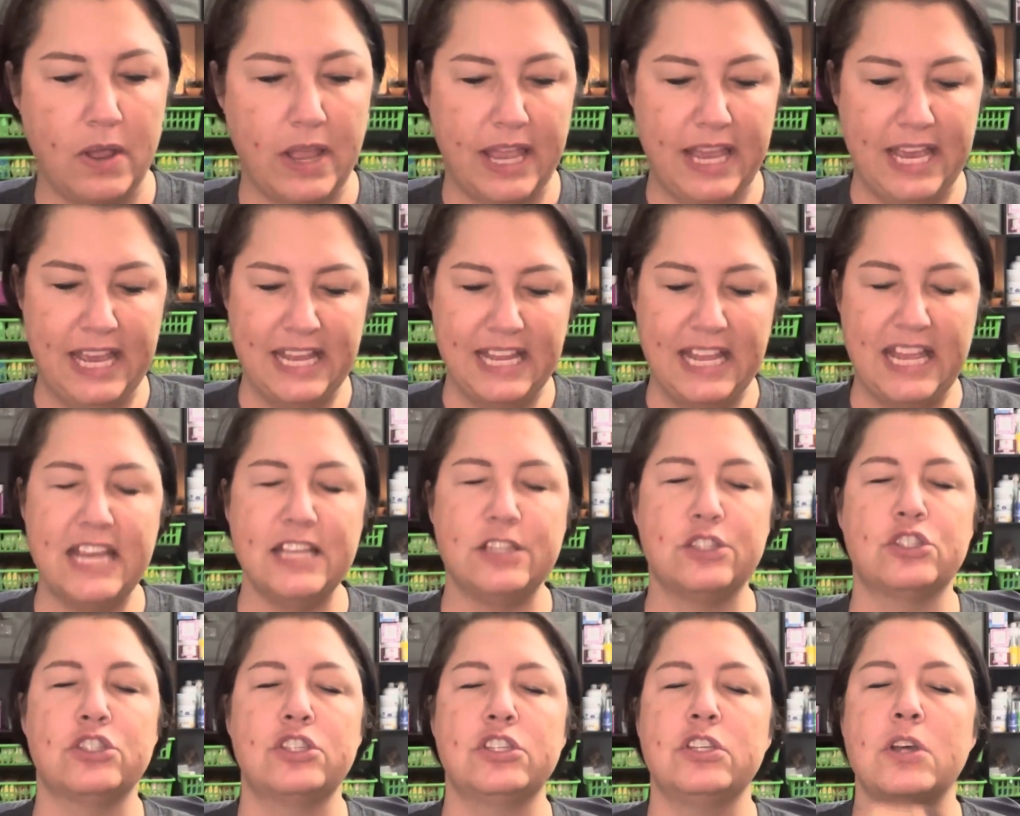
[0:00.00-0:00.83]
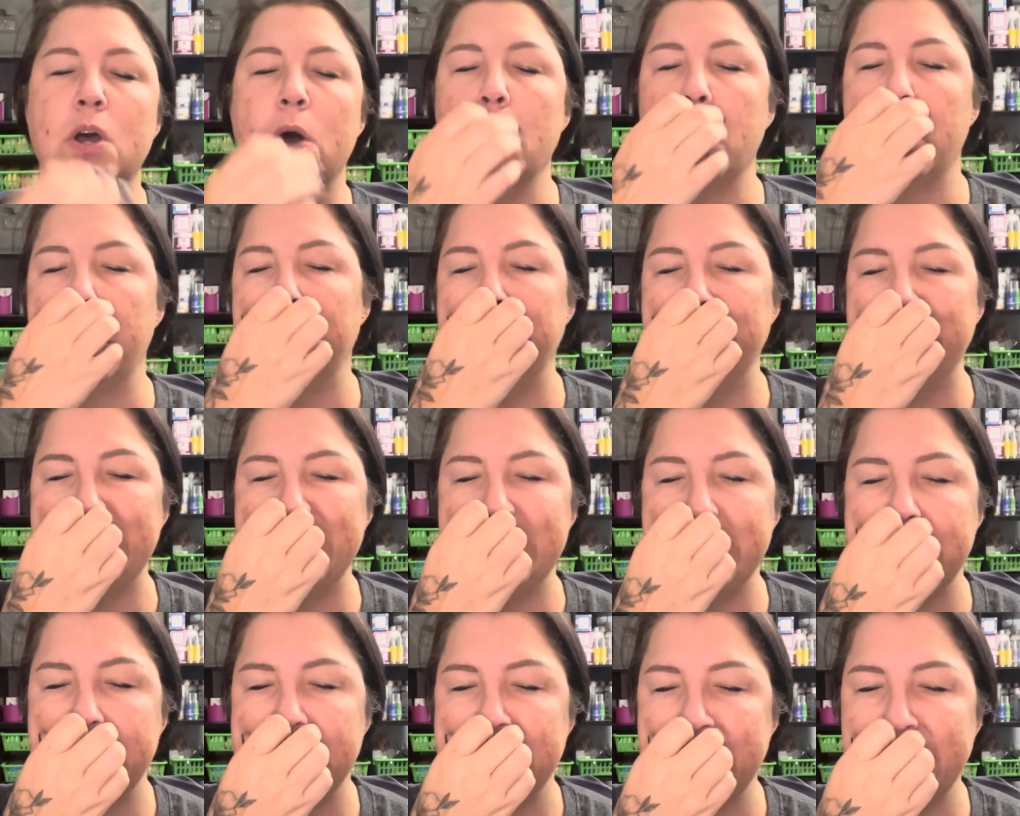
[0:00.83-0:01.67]
it's so hard
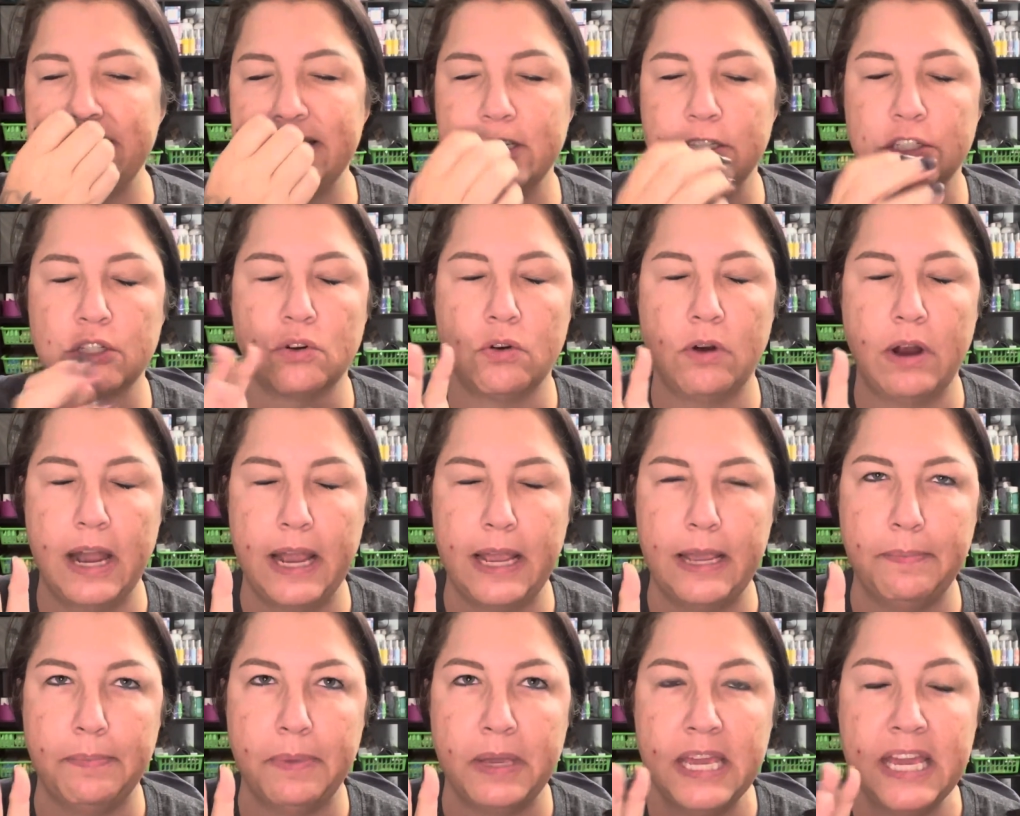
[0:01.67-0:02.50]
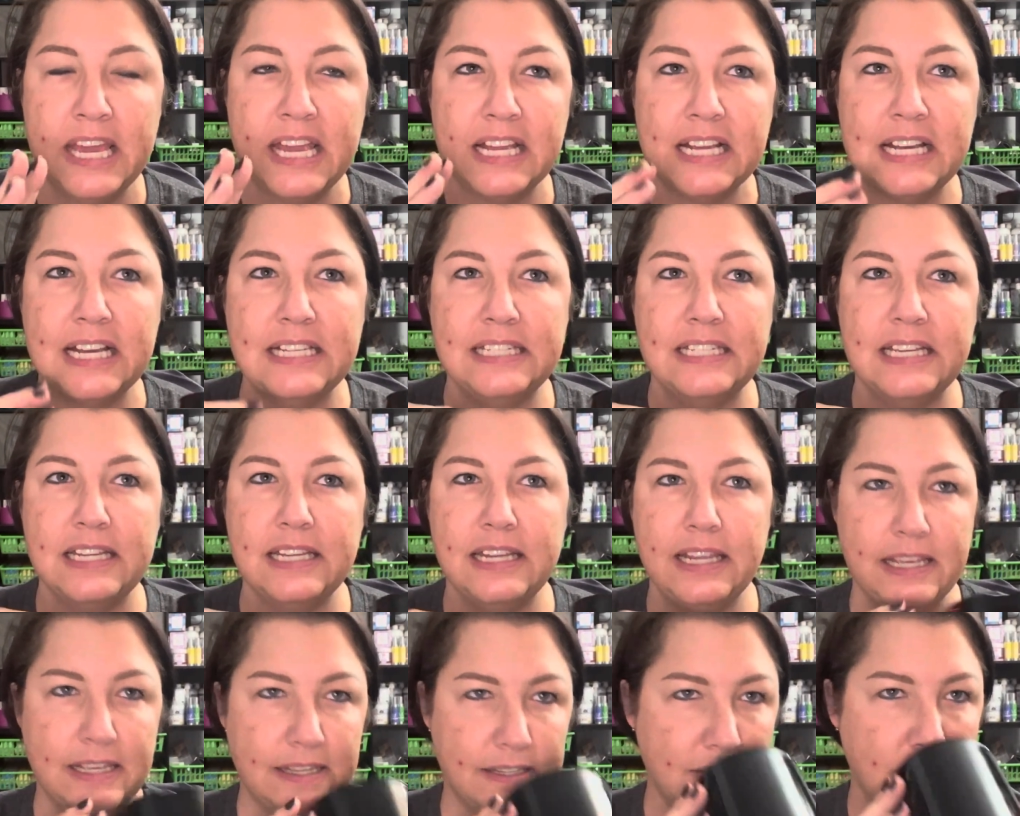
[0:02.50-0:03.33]
to describe because
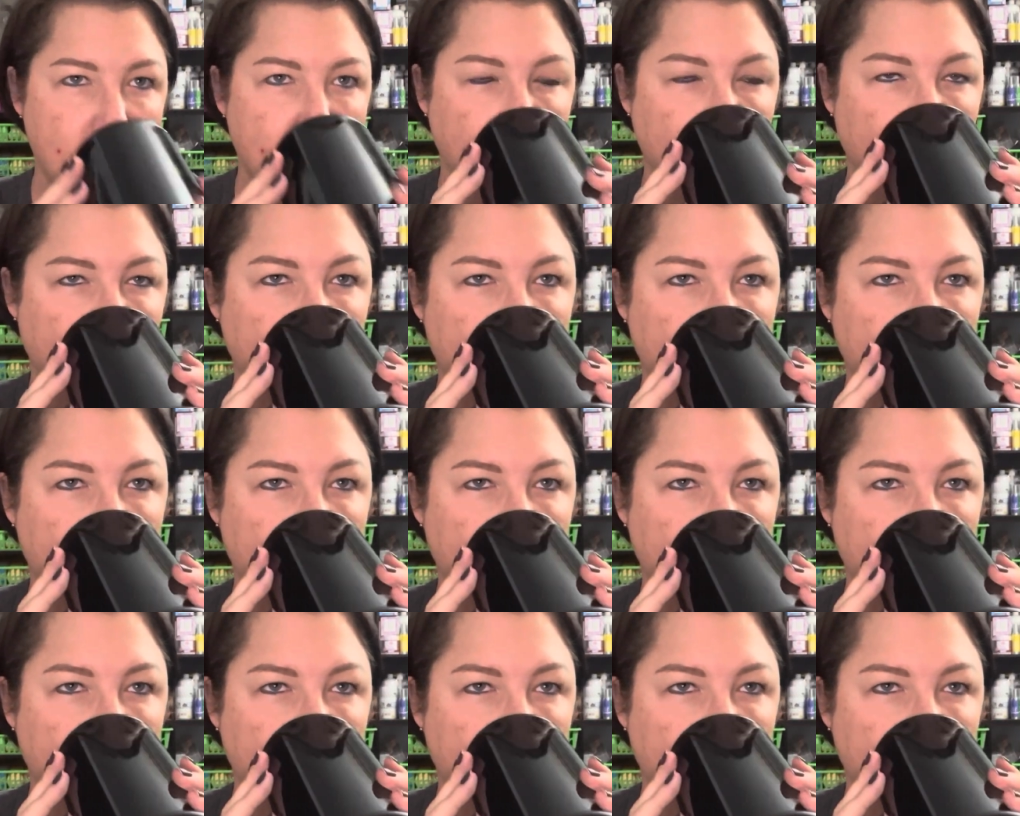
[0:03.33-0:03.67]
it is,